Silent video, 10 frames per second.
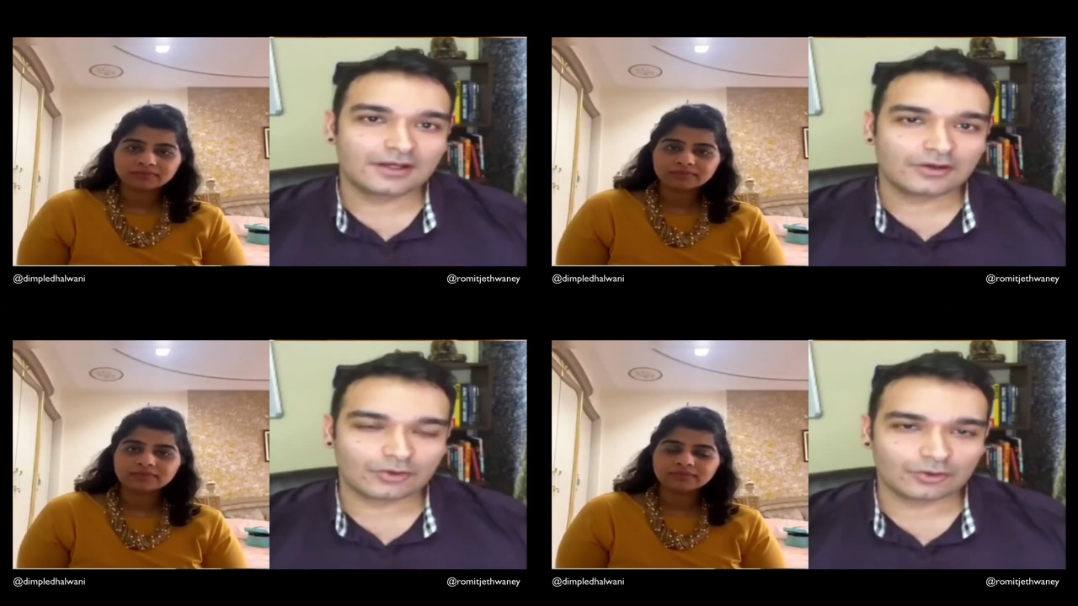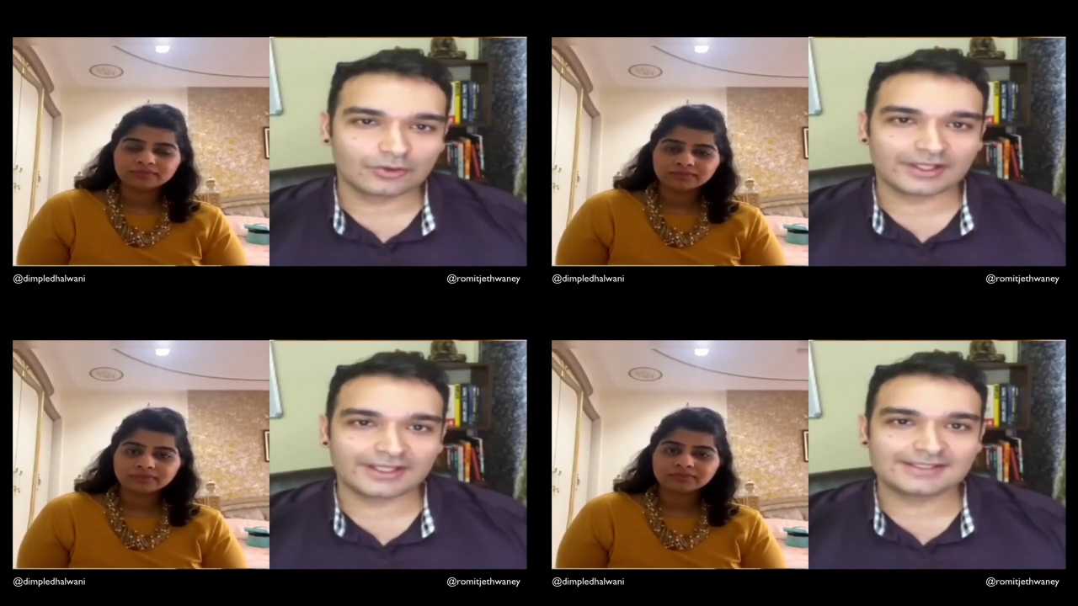Speaker 1: who
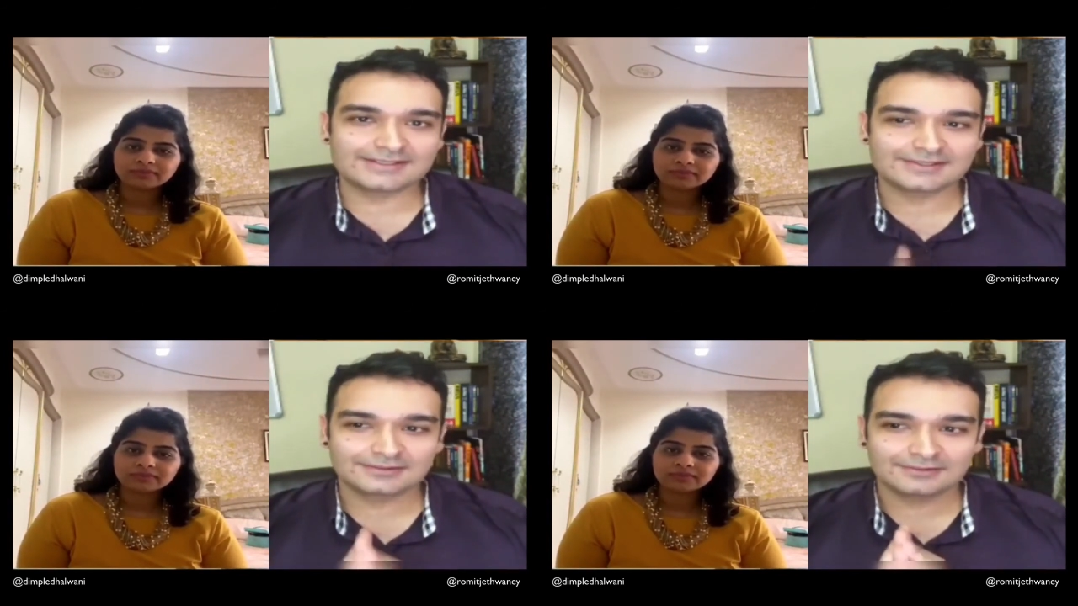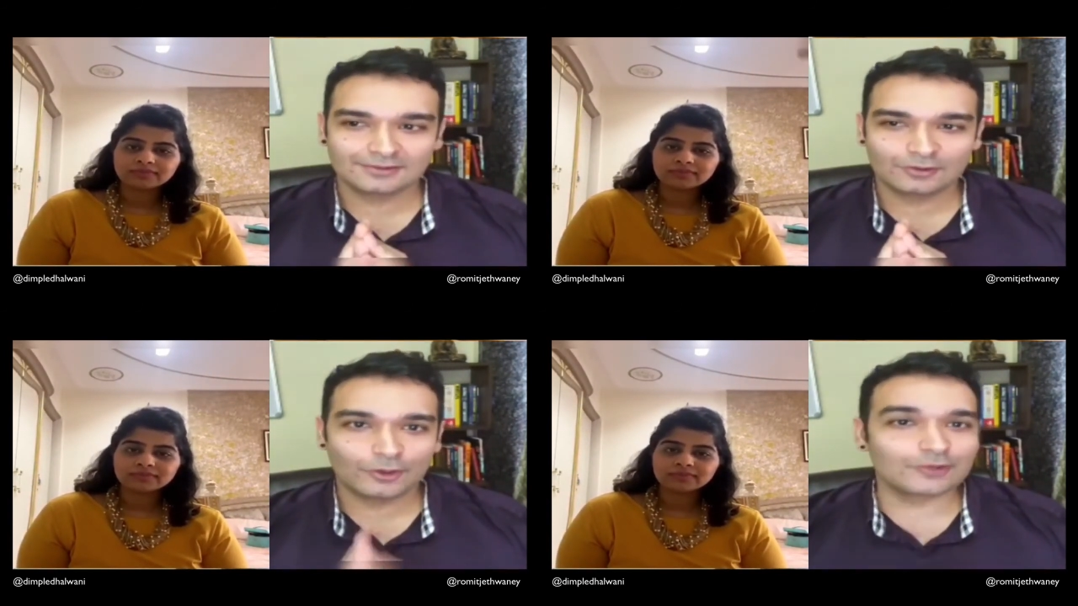is
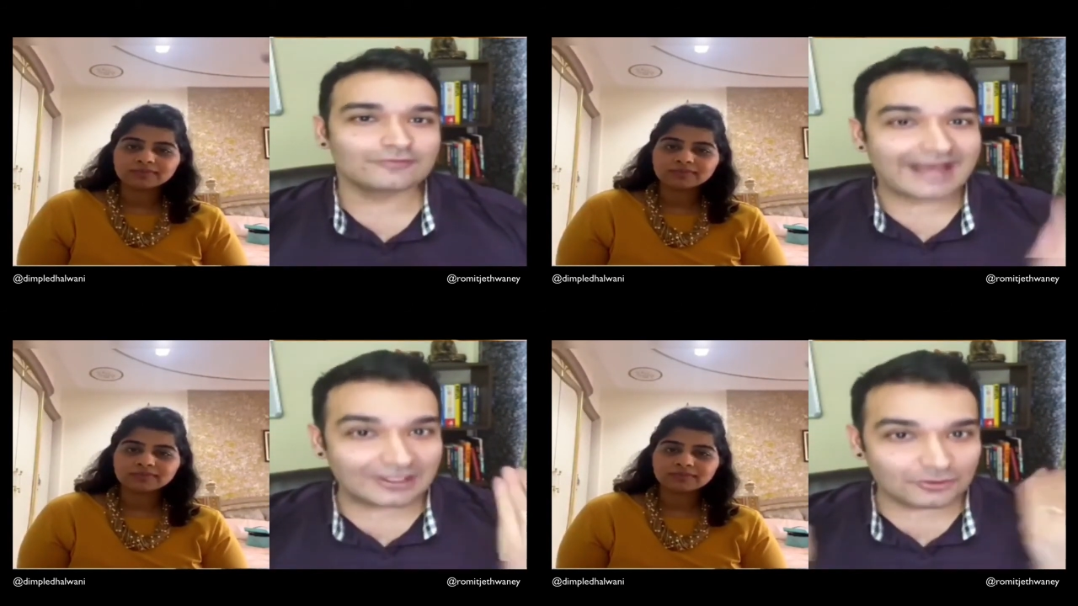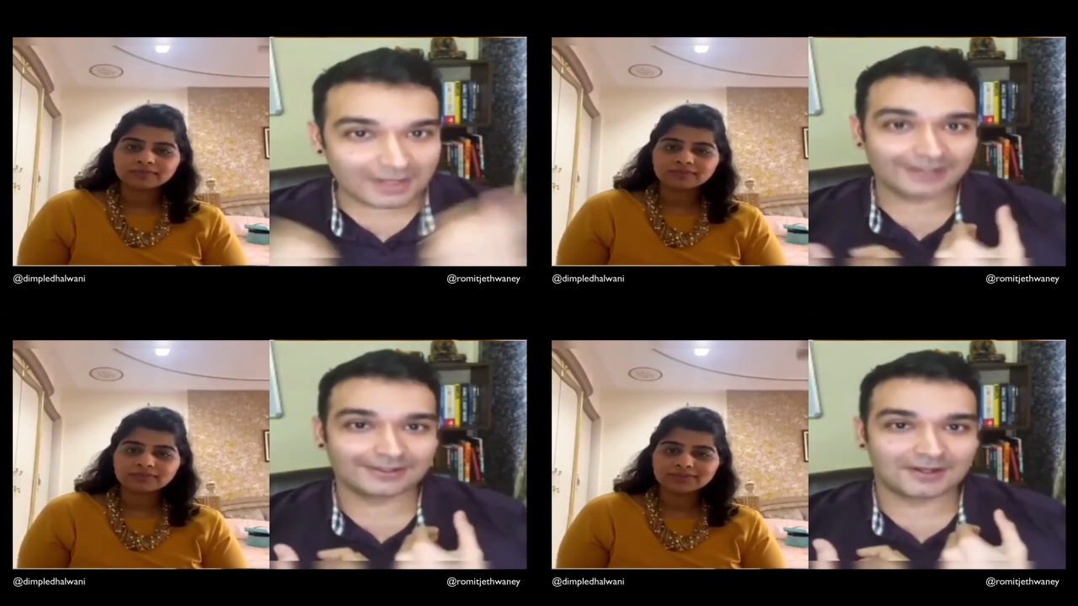going to value my
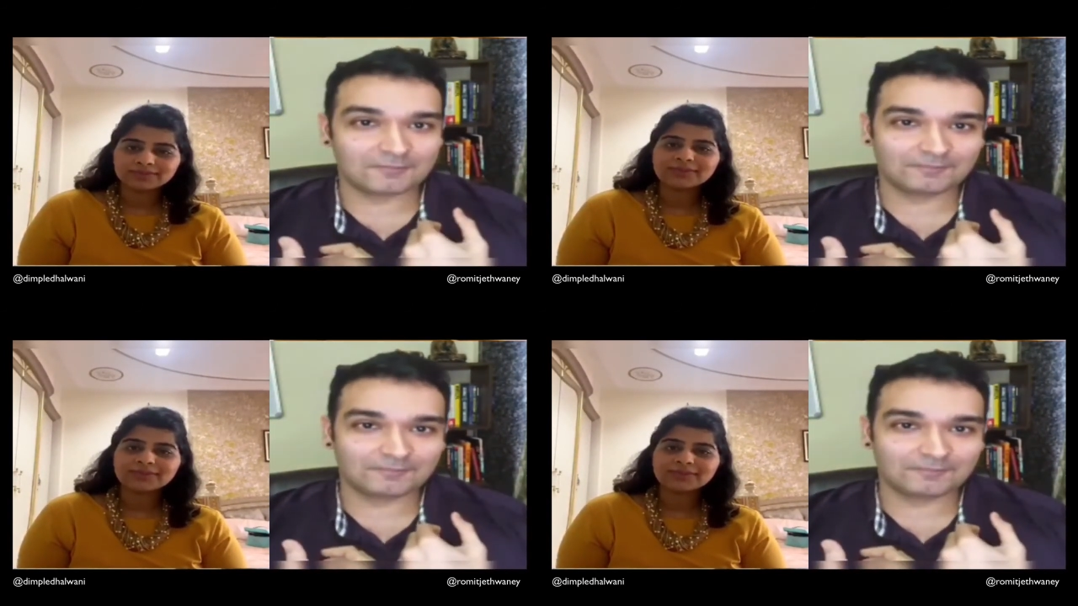time.